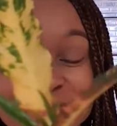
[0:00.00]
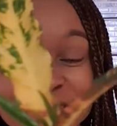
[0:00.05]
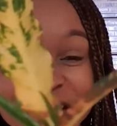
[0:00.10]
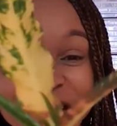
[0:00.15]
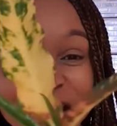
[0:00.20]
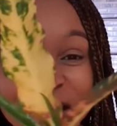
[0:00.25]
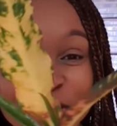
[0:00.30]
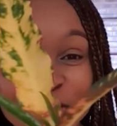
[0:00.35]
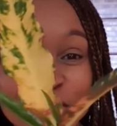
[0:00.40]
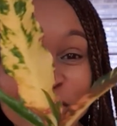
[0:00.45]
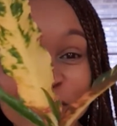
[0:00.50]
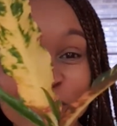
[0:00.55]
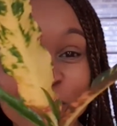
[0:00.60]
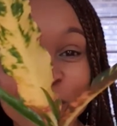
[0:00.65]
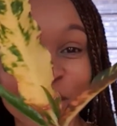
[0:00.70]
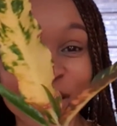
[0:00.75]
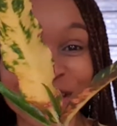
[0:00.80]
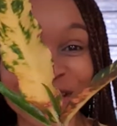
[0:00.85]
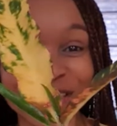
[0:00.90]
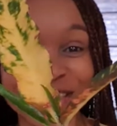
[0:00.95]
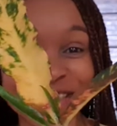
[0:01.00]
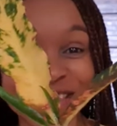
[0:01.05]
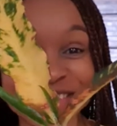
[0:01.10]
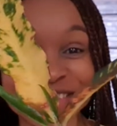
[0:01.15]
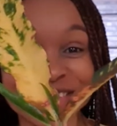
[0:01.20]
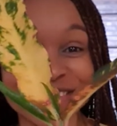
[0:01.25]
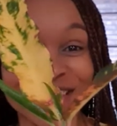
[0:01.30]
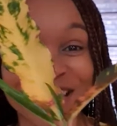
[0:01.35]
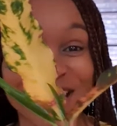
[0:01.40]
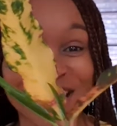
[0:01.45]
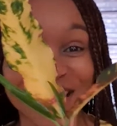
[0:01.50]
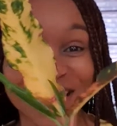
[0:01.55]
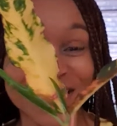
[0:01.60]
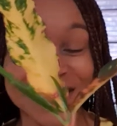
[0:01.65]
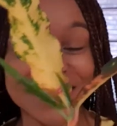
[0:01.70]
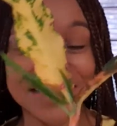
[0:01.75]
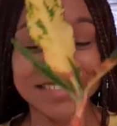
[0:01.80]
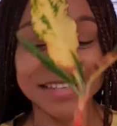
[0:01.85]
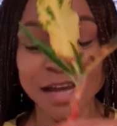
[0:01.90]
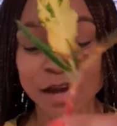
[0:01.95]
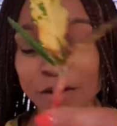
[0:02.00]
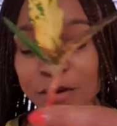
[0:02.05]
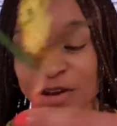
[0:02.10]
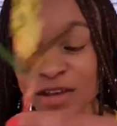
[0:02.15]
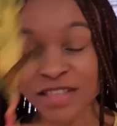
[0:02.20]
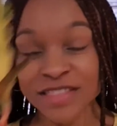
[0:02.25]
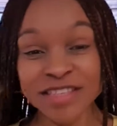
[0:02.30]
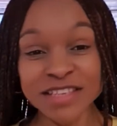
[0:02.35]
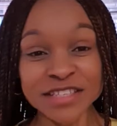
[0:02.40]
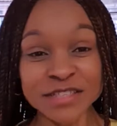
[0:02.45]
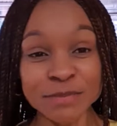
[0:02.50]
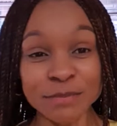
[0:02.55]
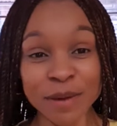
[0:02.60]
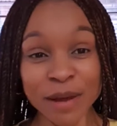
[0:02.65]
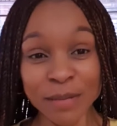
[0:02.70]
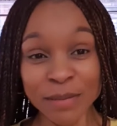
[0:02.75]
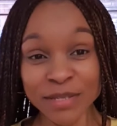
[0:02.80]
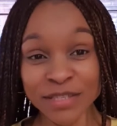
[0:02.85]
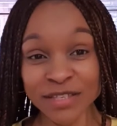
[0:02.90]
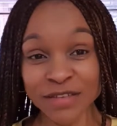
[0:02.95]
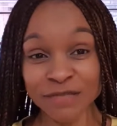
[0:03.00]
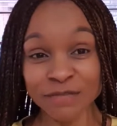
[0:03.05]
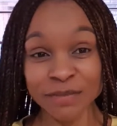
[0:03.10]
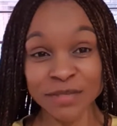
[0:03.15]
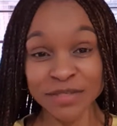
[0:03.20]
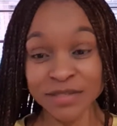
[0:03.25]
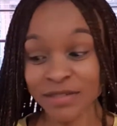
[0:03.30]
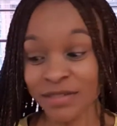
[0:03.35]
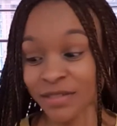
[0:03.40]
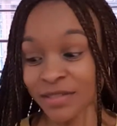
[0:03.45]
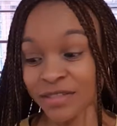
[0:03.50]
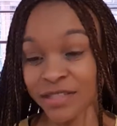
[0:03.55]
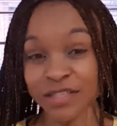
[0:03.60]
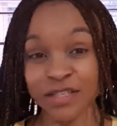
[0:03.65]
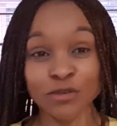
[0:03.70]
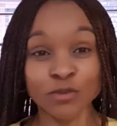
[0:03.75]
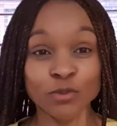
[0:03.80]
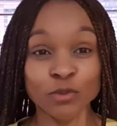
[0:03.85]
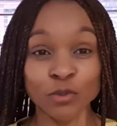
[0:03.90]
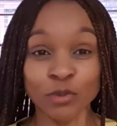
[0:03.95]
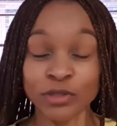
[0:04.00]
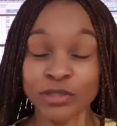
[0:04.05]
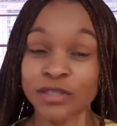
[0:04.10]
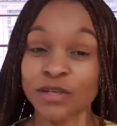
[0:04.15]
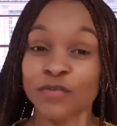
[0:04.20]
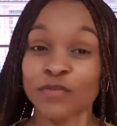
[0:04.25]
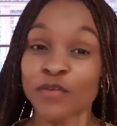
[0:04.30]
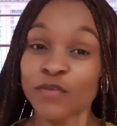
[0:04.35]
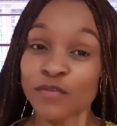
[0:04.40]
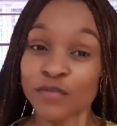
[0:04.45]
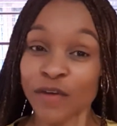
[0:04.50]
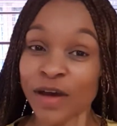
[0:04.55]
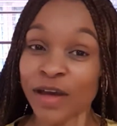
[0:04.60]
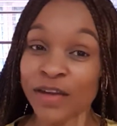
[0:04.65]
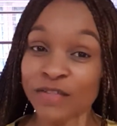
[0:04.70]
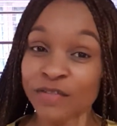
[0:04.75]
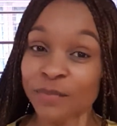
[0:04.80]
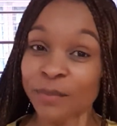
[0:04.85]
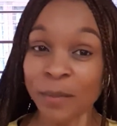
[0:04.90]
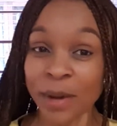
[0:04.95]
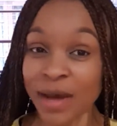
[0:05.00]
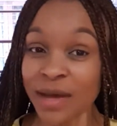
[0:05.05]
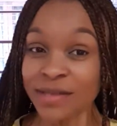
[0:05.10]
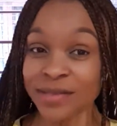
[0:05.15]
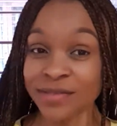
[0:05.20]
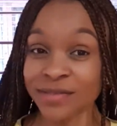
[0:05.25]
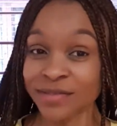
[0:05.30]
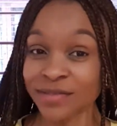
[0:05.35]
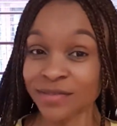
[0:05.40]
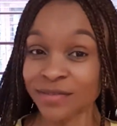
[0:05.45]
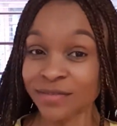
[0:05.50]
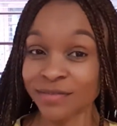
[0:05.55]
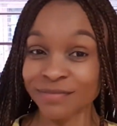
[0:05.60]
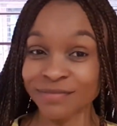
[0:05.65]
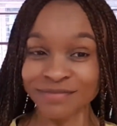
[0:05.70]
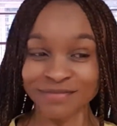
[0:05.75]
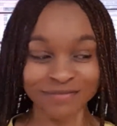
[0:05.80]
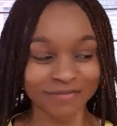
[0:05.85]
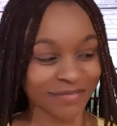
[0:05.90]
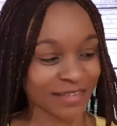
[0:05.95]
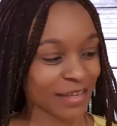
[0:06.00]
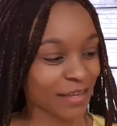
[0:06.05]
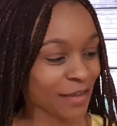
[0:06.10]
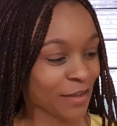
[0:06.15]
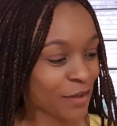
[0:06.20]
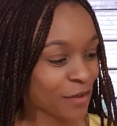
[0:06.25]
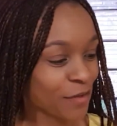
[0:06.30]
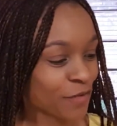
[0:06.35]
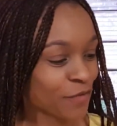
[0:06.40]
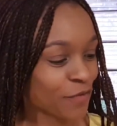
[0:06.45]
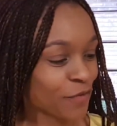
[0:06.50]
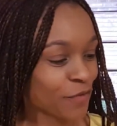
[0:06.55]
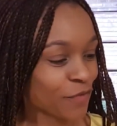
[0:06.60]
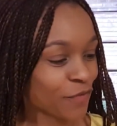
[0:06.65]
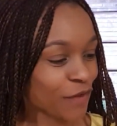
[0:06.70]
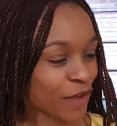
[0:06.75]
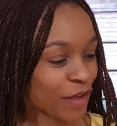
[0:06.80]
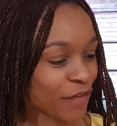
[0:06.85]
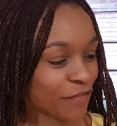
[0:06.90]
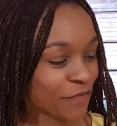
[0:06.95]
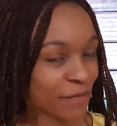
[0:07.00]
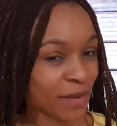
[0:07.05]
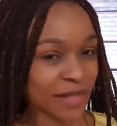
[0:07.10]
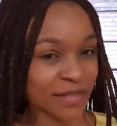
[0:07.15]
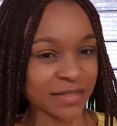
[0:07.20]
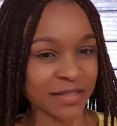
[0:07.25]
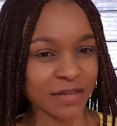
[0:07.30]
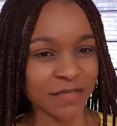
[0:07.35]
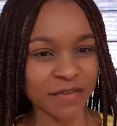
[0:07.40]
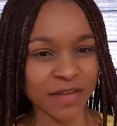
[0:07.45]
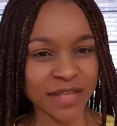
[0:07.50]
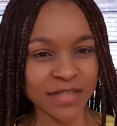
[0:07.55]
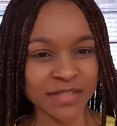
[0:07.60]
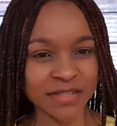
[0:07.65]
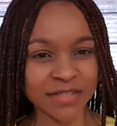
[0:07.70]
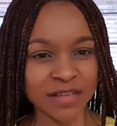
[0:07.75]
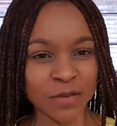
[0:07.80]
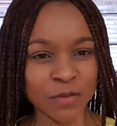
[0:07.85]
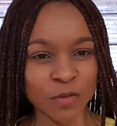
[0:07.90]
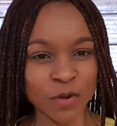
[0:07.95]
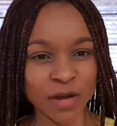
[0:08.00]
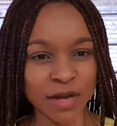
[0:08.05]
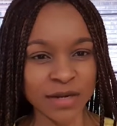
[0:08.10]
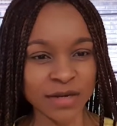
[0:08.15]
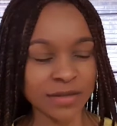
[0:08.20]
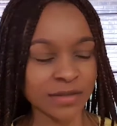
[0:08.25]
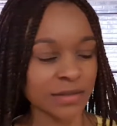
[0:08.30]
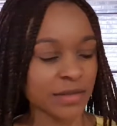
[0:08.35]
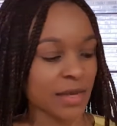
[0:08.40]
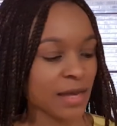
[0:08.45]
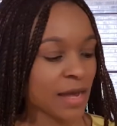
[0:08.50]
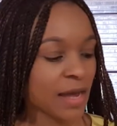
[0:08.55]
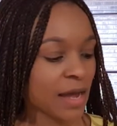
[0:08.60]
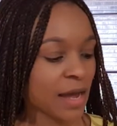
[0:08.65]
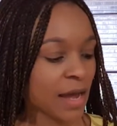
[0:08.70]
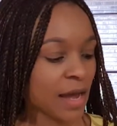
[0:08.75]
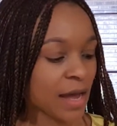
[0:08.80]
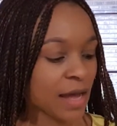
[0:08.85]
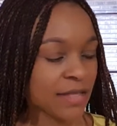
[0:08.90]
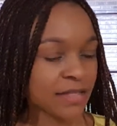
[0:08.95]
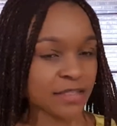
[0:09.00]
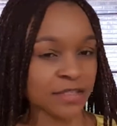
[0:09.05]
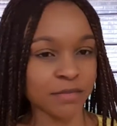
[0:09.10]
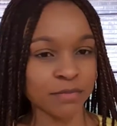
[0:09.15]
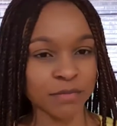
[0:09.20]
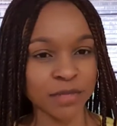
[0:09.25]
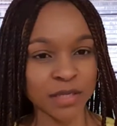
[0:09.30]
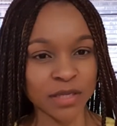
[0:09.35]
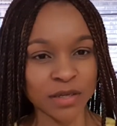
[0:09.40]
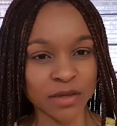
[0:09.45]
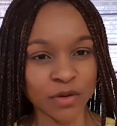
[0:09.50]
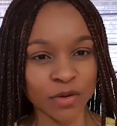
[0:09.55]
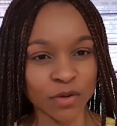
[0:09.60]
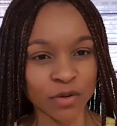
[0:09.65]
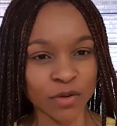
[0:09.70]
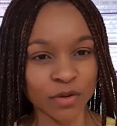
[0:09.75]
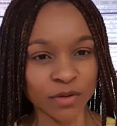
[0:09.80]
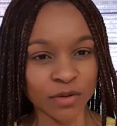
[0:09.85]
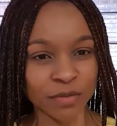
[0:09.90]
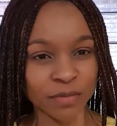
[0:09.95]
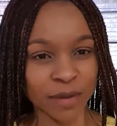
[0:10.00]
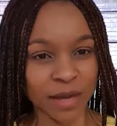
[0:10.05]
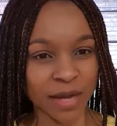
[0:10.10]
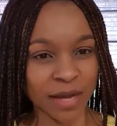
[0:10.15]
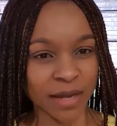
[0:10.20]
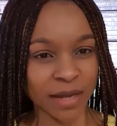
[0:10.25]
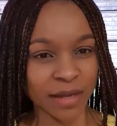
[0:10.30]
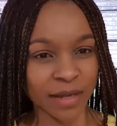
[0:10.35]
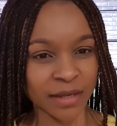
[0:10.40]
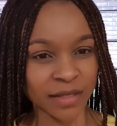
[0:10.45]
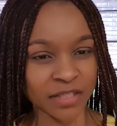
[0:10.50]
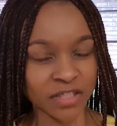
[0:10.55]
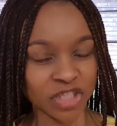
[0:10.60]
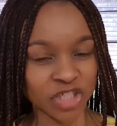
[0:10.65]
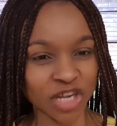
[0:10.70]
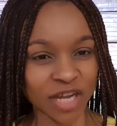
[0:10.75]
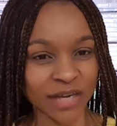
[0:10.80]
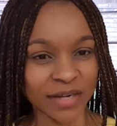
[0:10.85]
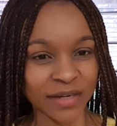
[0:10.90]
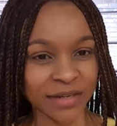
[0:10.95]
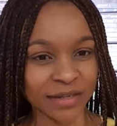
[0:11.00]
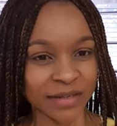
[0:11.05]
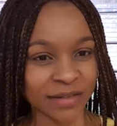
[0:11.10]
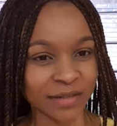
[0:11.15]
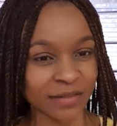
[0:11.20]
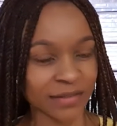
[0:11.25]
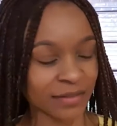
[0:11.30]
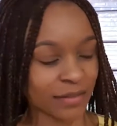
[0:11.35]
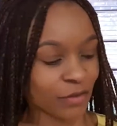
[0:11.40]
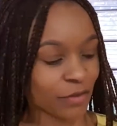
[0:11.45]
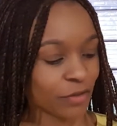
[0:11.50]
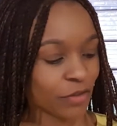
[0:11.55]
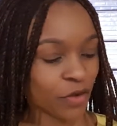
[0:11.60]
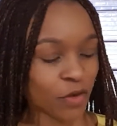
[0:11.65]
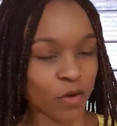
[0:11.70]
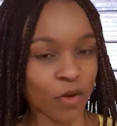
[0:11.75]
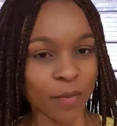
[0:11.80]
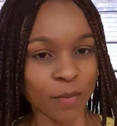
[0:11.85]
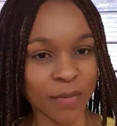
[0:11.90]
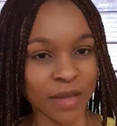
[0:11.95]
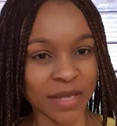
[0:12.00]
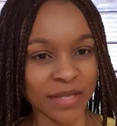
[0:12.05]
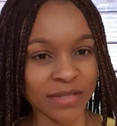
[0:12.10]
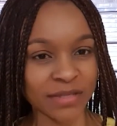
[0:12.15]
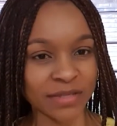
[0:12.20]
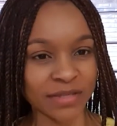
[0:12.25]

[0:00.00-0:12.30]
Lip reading: how rewarding is that? Now, these babas have been sitting in water for 5 months. For 5 months. I've had someone ask me on my channel, on the comments,